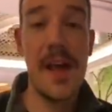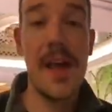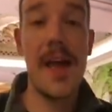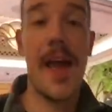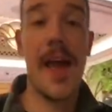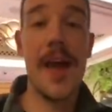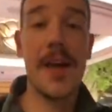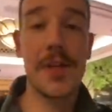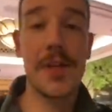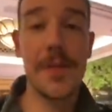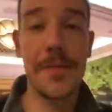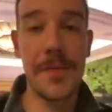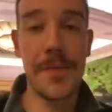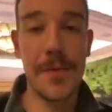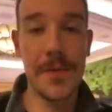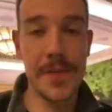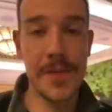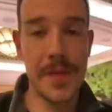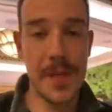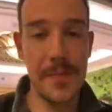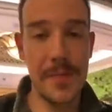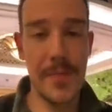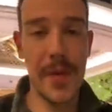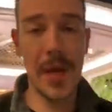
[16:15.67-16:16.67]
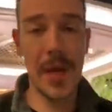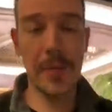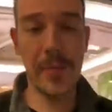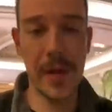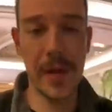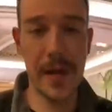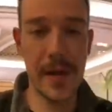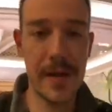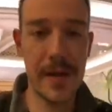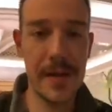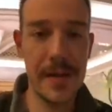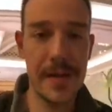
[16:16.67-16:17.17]
Action folds to the big
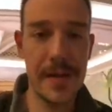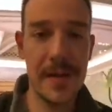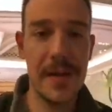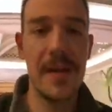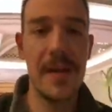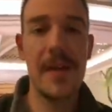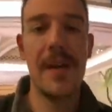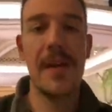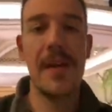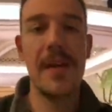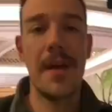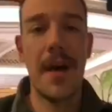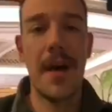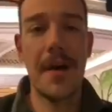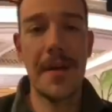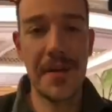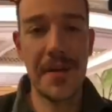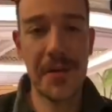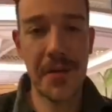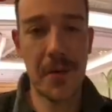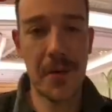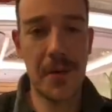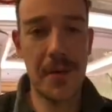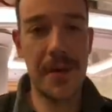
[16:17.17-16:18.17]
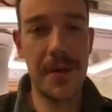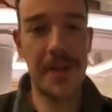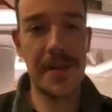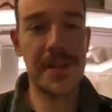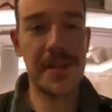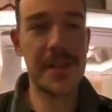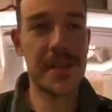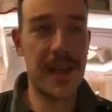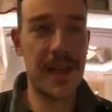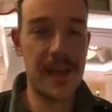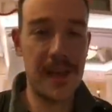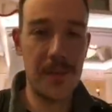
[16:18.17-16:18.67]
blind, a notorious
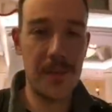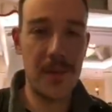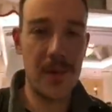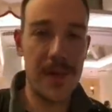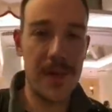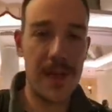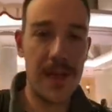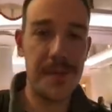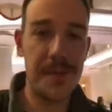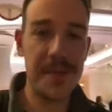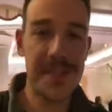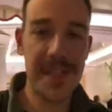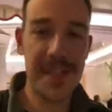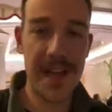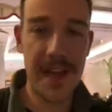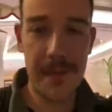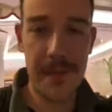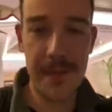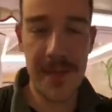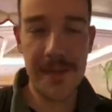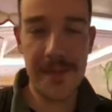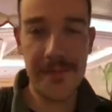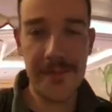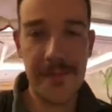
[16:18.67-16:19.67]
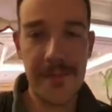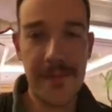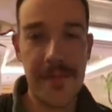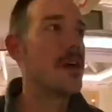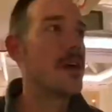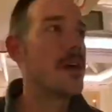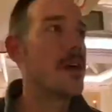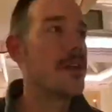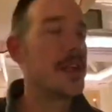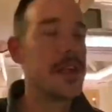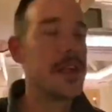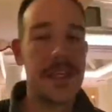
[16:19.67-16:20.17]
scammer named Sammy.
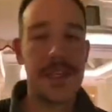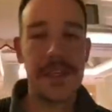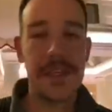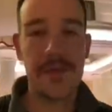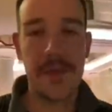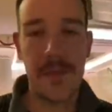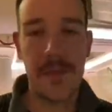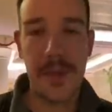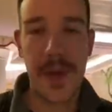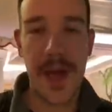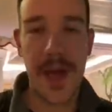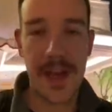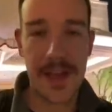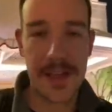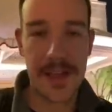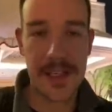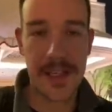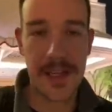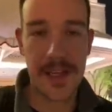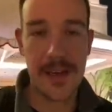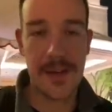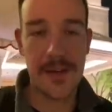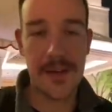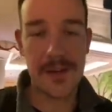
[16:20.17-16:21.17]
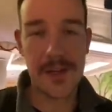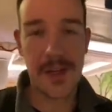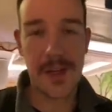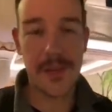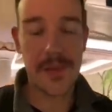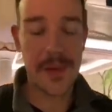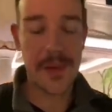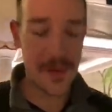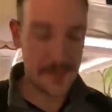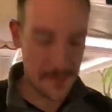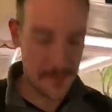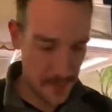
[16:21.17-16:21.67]
I think he's from Pakistan or
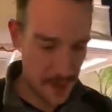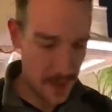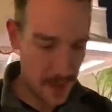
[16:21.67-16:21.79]
something.